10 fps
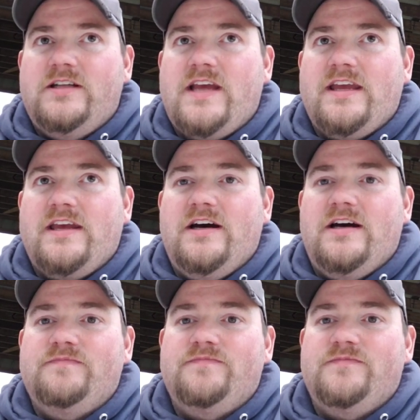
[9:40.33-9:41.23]
Take,
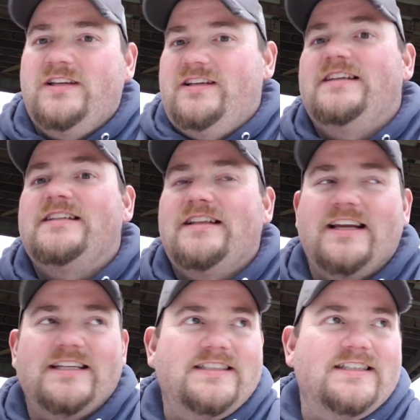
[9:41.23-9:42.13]

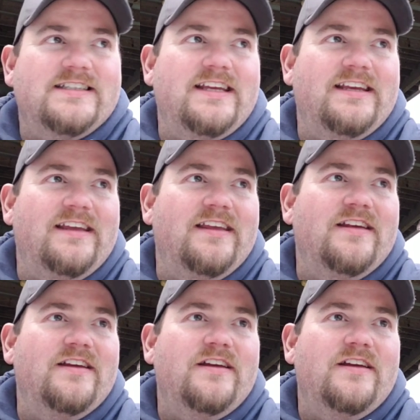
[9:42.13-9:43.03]
like I said, take
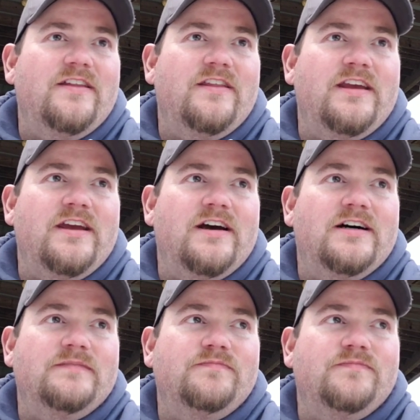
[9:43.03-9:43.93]
the
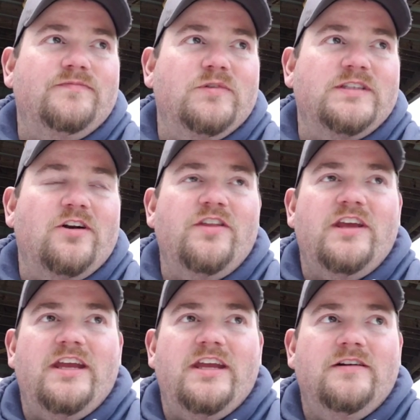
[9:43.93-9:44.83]
Return of the
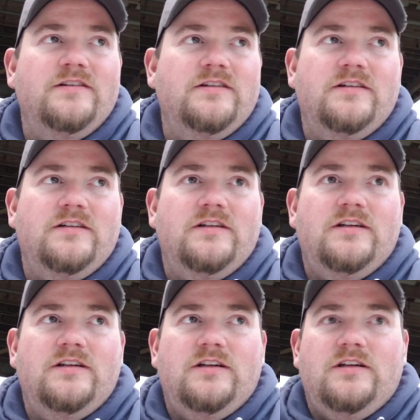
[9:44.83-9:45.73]
King
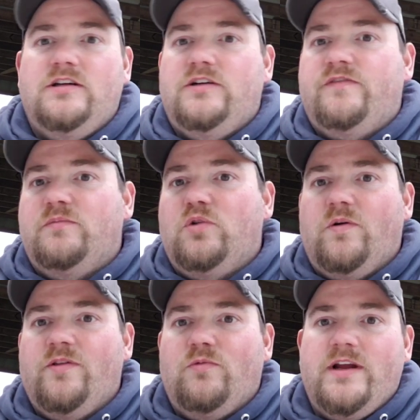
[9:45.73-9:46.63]
from
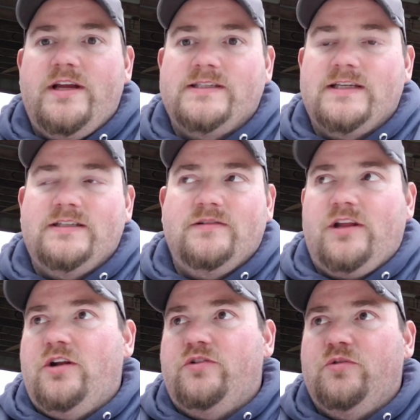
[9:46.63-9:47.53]
Lord of the Rings and,
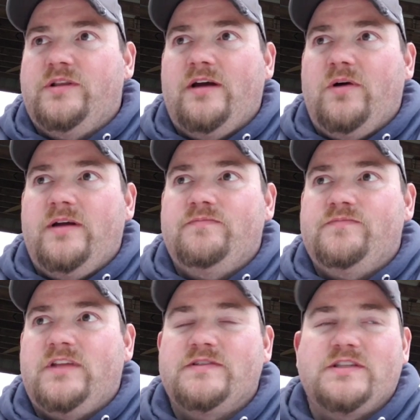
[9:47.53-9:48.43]
do it that way.
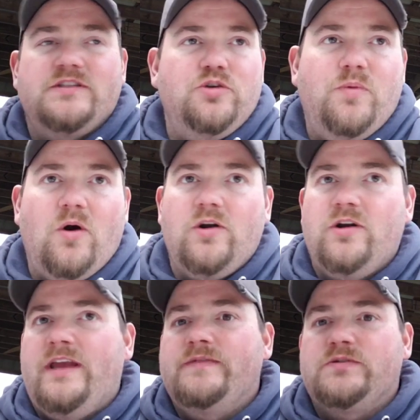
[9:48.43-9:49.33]
Give us a
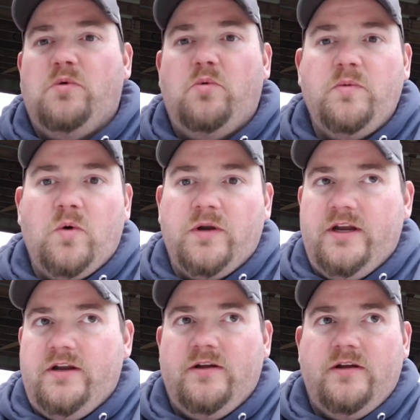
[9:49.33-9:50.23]
2-parter. Give us what we
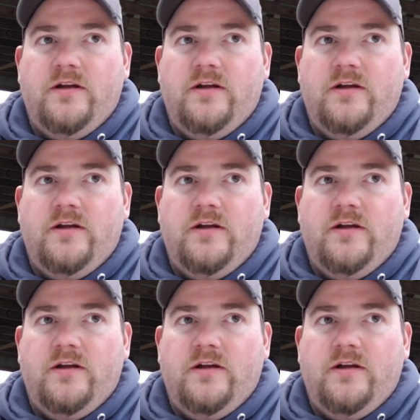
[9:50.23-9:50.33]
wanted.